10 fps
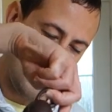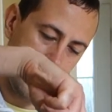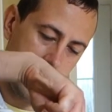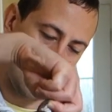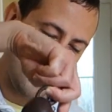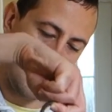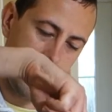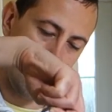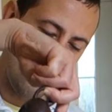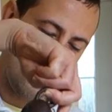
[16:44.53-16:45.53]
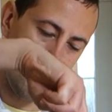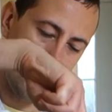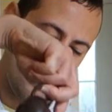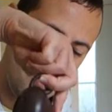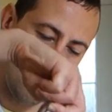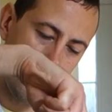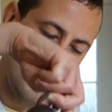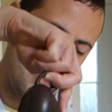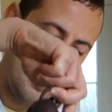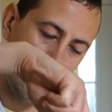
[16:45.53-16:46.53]
Let's get all the
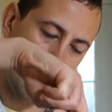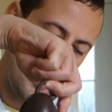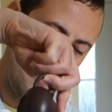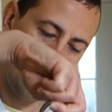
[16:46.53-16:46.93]
goodness out, eh?